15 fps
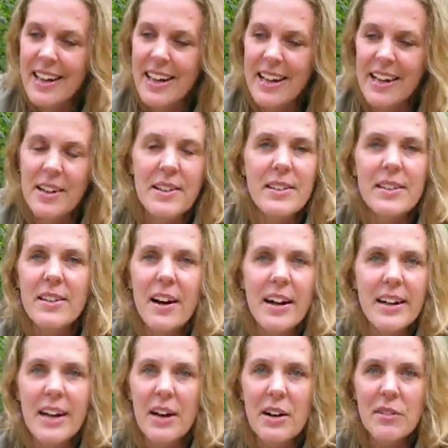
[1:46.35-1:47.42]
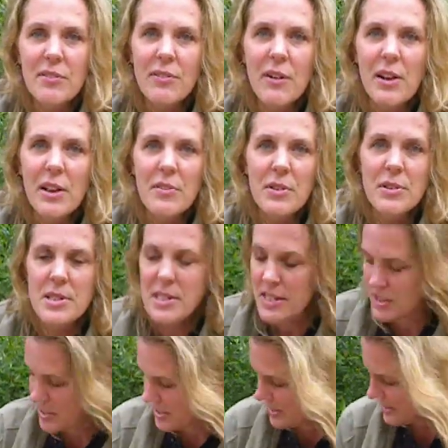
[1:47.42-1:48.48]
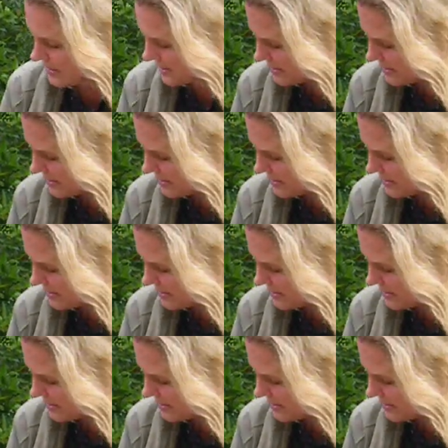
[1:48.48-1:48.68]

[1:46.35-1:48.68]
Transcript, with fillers: and got out of all of those addictions